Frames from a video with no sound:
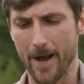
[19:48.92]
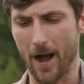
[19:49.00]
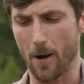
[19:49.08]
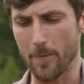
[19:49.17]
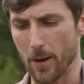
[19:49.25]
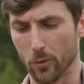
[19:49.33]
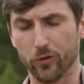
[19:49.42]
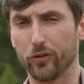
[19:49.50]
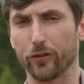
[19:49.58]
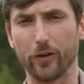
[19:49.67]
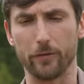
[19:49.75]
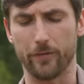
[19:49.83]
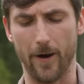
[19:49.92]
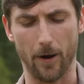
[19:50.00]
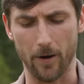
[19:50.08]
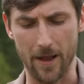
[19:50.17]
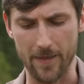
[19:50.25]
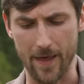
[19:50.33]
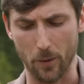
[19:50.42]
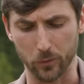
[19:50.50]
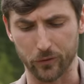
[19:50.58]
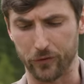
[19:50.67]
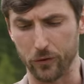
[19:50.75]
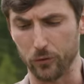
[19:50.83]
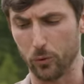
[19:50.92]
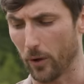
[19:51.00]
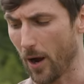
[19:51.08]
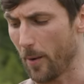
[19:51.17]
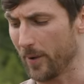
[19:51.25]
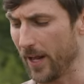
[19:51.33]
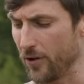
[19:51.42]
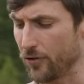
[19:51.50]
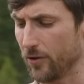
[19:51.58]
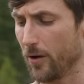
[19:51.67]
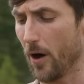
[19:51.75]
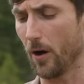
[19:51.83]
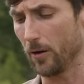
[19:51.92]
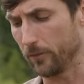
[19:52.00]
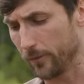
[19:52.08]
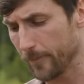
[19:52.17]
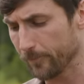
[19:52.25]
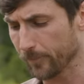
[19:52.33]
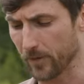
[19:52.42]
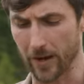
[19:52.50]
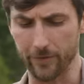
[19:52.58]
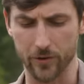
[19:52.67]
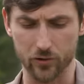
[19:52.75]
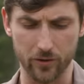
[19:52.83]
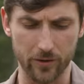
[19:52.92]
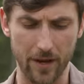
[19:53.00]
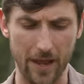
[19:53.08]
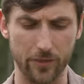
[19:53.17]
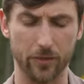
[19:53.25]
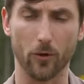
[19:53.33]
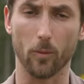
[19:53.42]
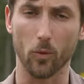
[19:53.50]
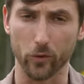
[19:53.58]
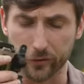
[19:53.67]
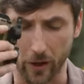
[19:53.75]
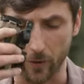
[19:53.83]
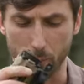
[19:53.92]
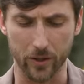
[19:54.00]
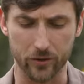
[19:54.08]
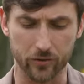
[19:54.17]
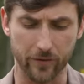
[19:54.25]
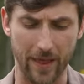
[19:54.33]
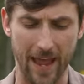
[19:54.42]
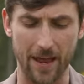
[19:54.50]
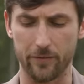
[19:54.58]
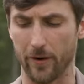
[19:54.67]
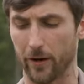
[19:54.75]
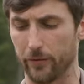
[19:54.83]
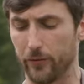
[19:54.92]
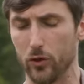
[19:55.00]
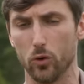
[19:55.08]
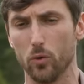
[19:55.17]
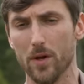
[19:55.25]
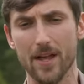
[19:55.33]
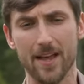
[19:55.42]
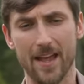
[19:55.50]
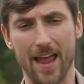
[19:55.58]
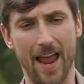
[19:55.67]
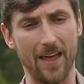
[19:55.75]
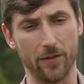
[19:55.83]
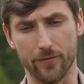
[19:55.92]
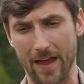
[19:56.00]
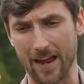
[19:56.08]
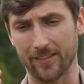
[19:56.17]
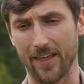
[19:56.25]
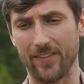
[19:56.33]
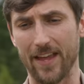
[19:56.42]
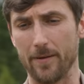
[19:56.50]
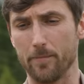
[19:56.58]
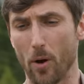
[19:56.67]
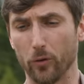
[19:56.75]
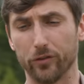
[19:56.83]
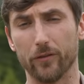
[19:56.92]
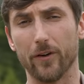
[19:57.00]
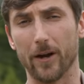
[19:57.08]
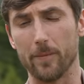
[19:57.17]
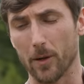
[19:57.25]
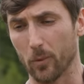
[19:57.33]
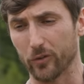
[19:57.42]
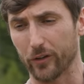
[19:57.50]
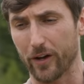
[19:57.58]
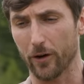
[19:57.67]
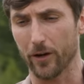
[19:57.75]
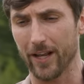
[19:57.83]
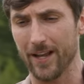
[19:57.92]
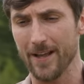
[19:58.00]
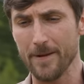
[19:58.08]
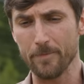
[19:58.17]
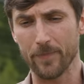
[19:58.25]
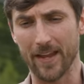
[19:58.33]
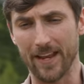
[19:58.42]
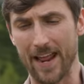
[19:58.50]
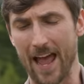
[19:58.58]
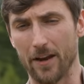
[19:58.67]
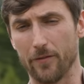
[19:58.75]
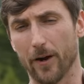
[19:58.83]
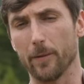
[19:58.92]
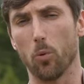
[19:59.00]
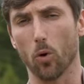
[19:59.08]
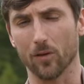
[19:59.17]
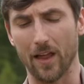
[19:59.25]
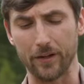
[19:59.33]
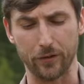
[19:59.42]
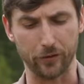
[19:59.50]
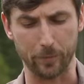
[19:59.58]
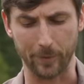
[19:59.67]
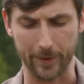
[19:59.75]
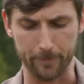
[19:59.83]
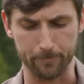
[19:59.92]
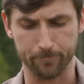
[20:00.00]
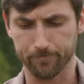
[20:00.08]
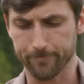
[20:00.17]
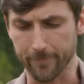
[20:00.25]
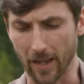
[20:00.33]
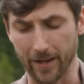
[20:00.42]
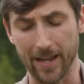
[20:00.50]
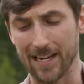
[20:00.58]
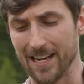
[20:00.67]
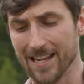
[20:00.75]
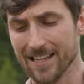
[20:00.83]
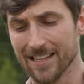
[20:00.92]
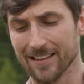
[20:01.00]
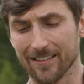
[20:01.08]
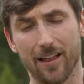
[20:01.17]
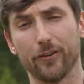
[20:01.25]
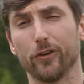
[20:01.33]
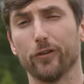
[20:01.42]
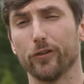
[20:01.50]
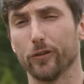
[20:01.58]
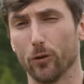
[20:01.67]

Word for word: Um, it was just unfair. And that was due to a combination of night vision and thermals of which they had very few and the fact that they posted very minimal security and had very poor light discipline. Again, lessons